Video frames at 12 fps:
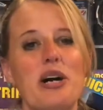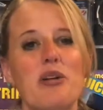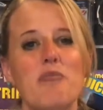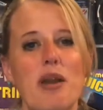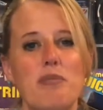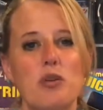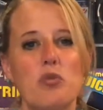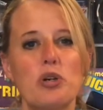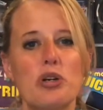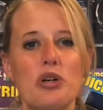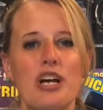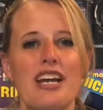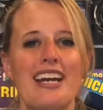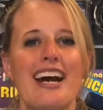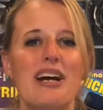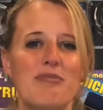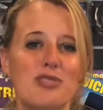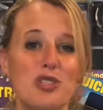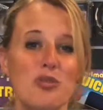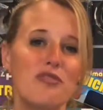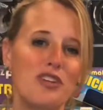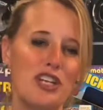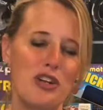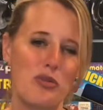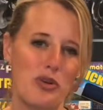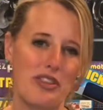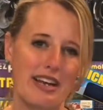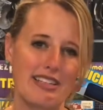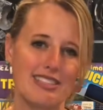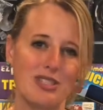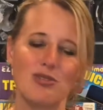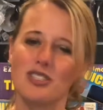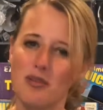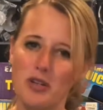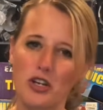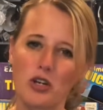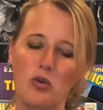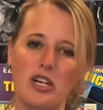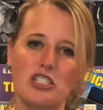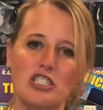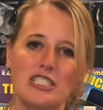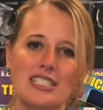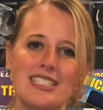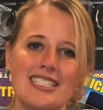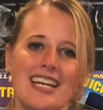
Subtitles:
Maybe we'll do a video on that. So send me your questions.